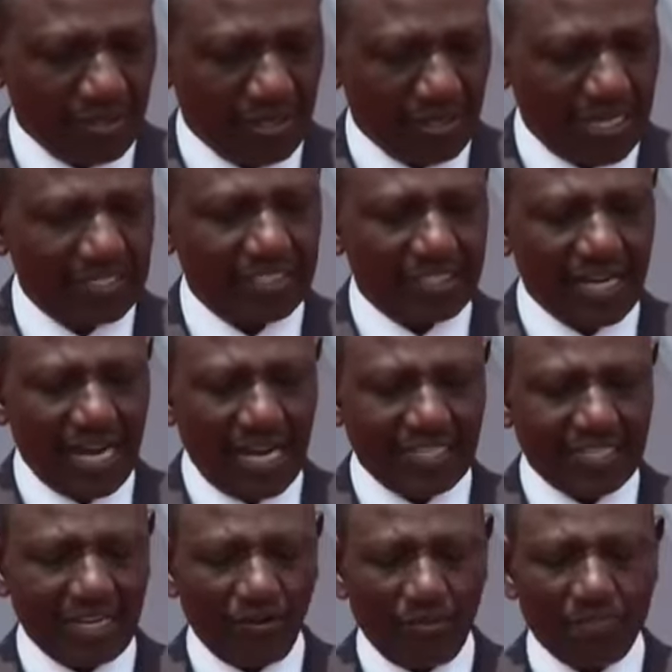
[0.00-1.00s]
Let it
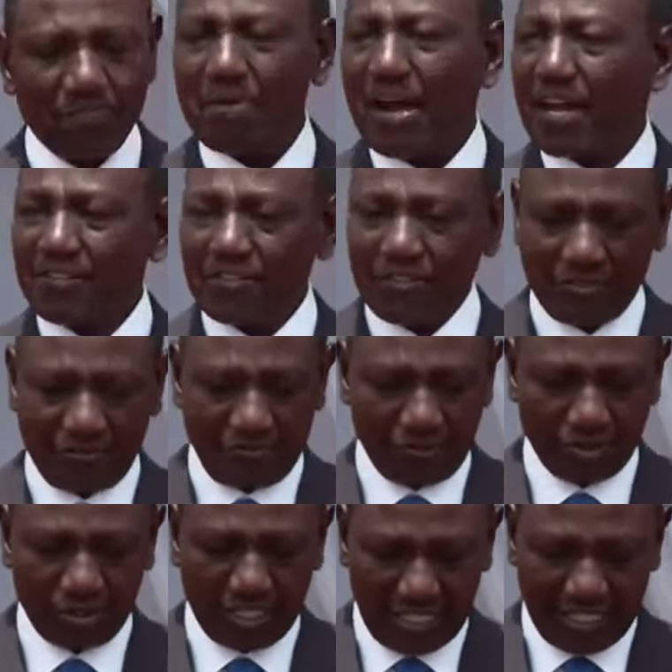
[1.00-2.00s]
light our path
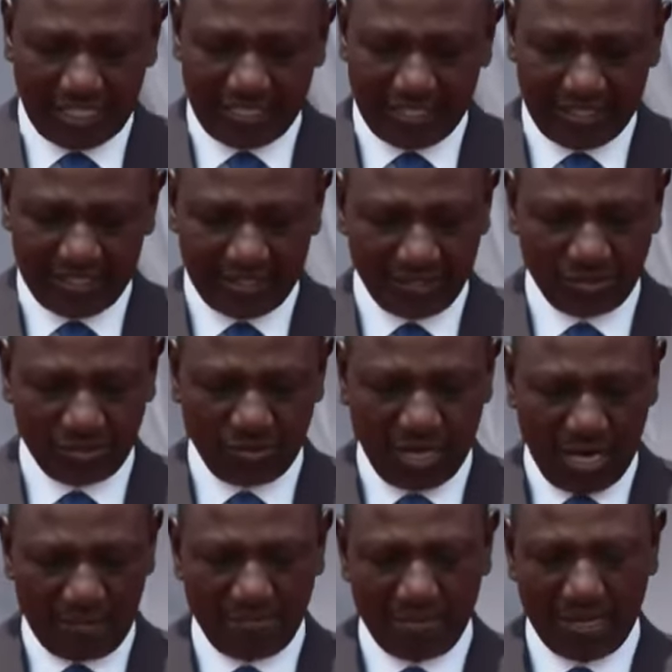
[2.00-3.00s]
for decades to
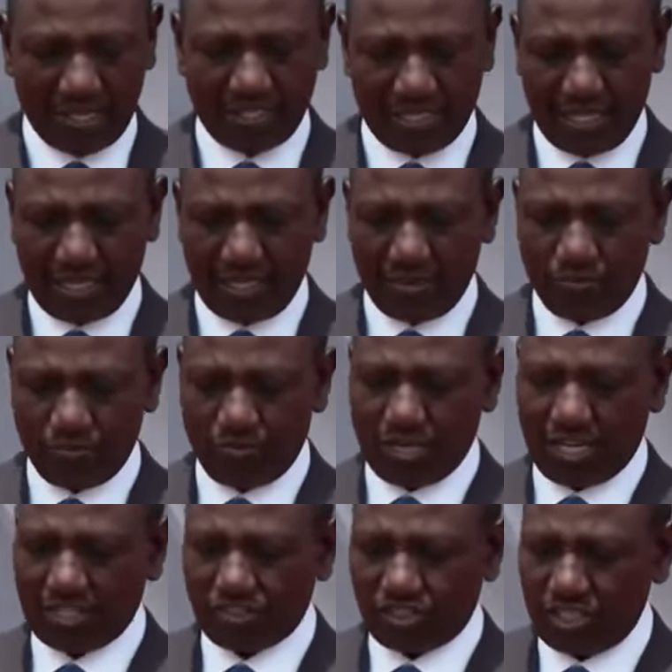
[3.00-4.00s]
come until
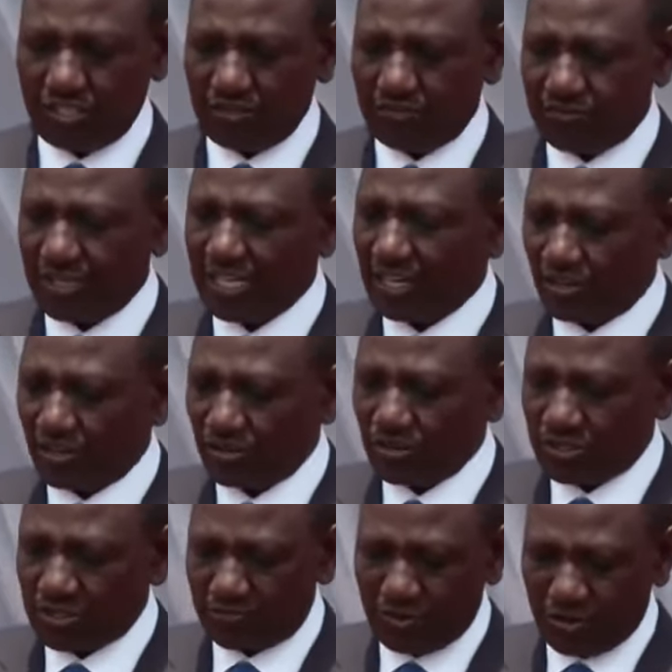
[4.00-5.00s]
we achieve
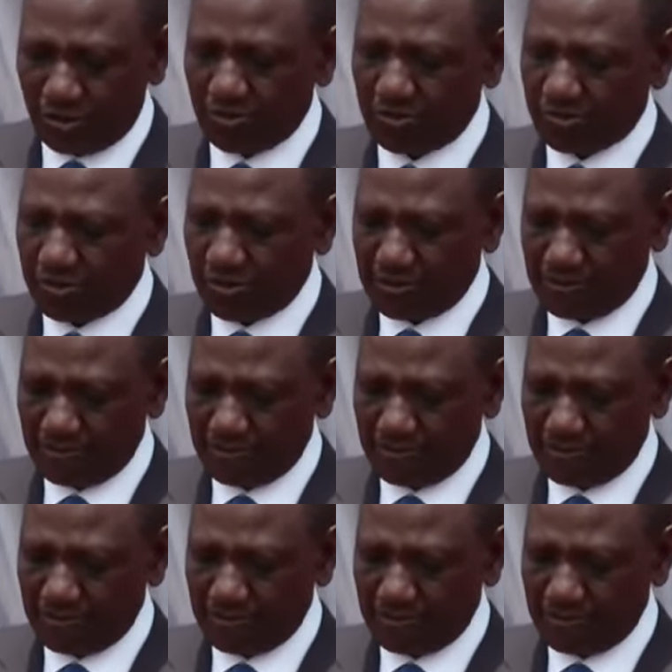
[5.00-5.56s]
inclusive growth